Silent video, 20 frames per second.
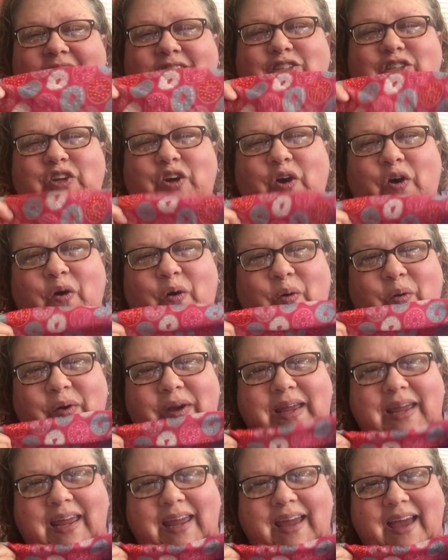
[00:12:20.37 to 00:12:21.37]

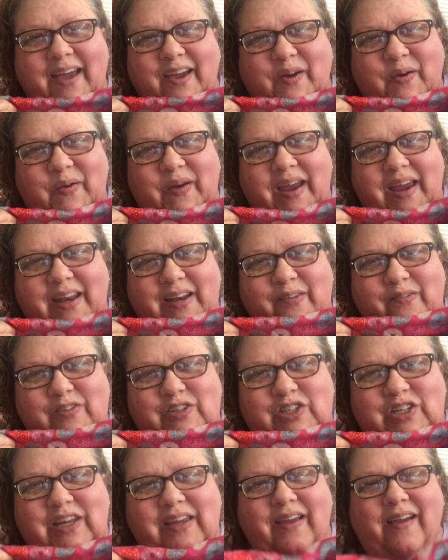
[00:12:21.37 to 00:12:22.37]
Tony at Creative
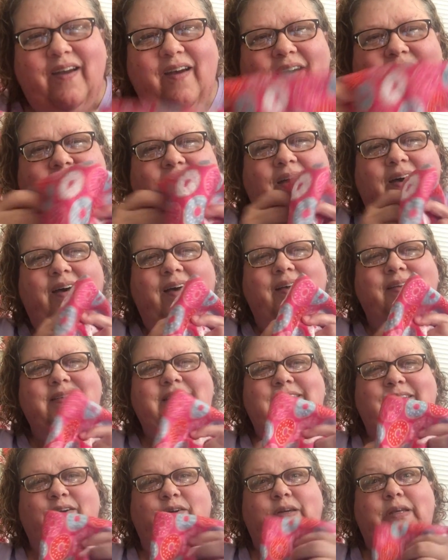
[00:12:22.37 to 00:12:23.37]
Chica Halls,
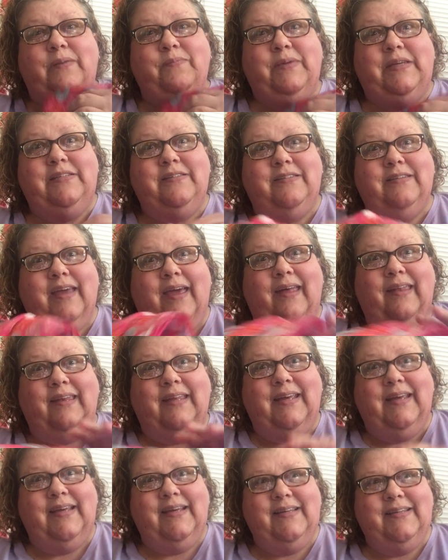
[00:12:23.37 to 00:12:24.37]
you're gonna be
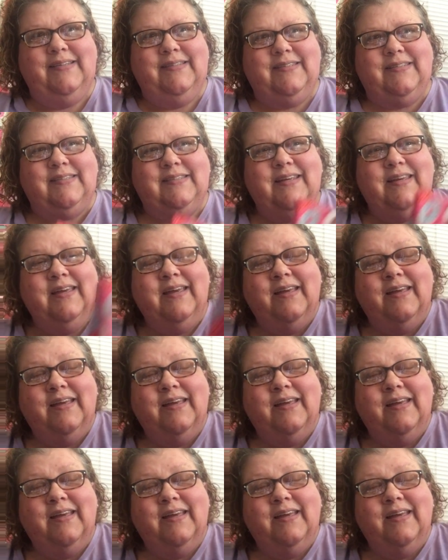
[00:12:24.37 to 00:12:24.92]
jealous.